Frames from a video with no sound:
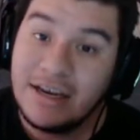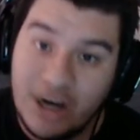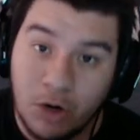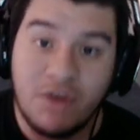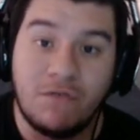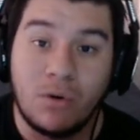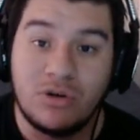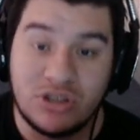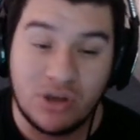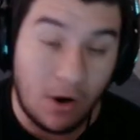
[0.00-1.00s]
gear
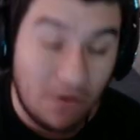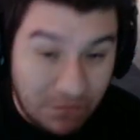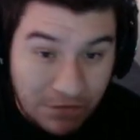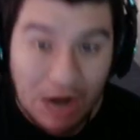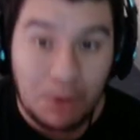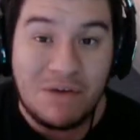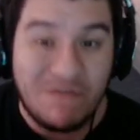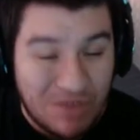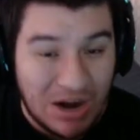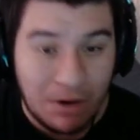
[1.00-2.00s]
reforges are very,
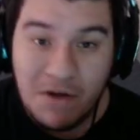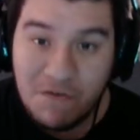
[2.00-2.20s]
very,